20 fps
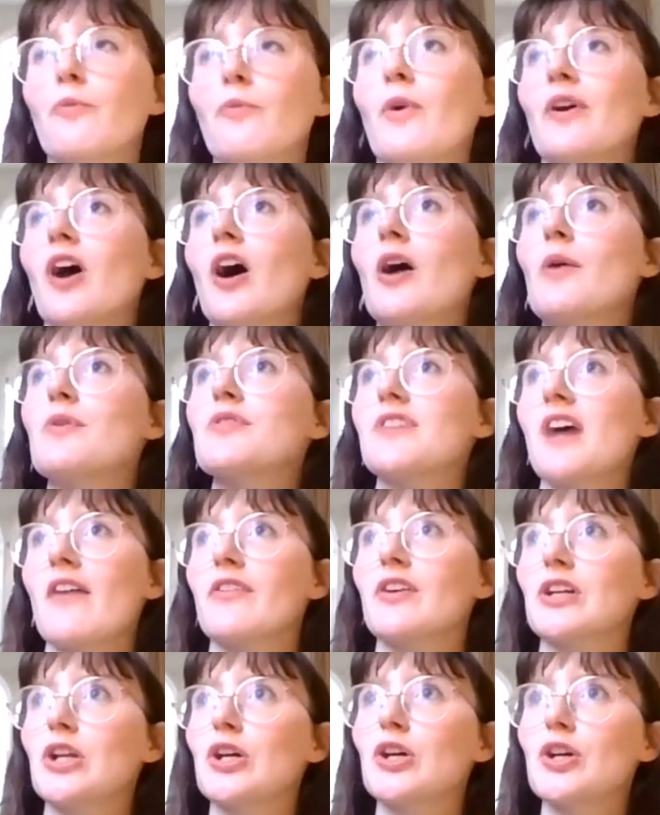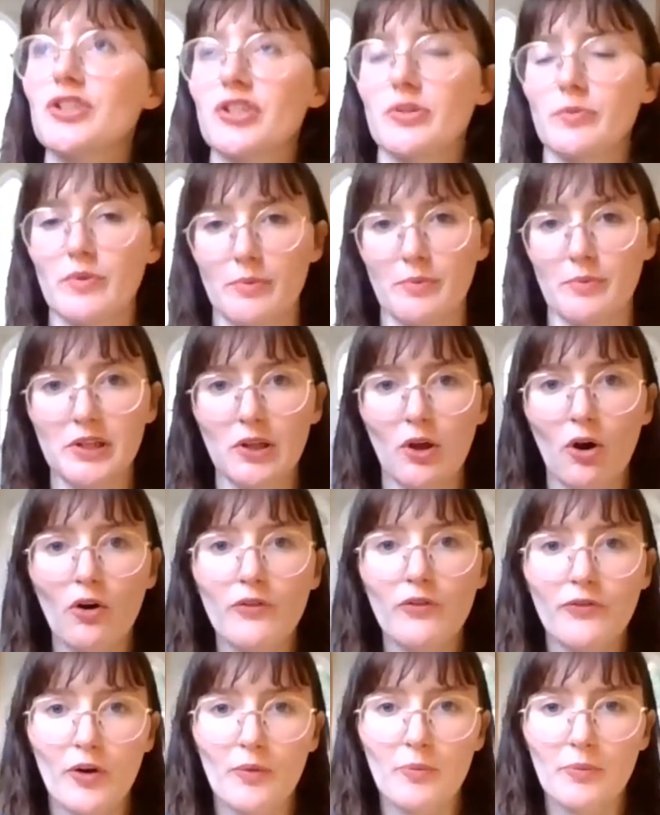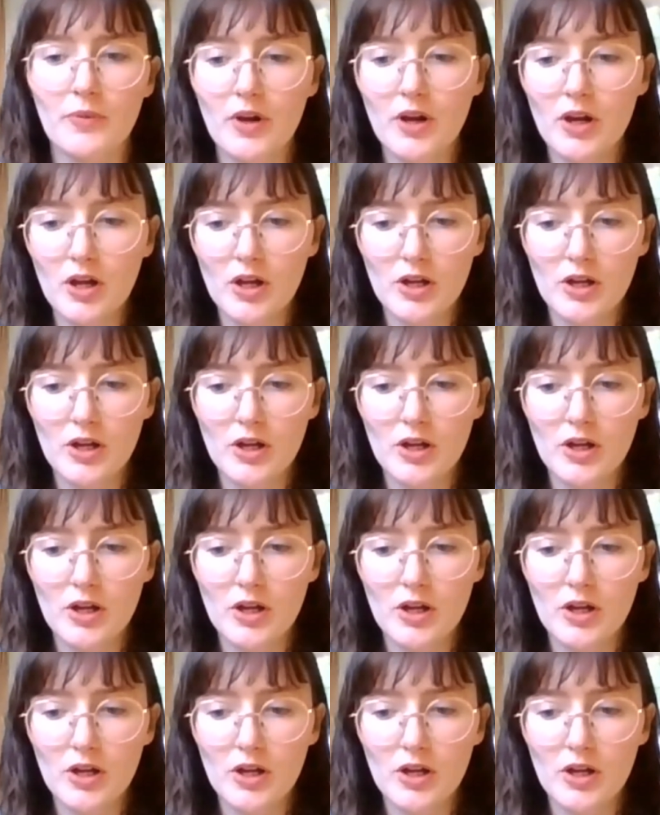when I was having a look at some of them, a lot of them,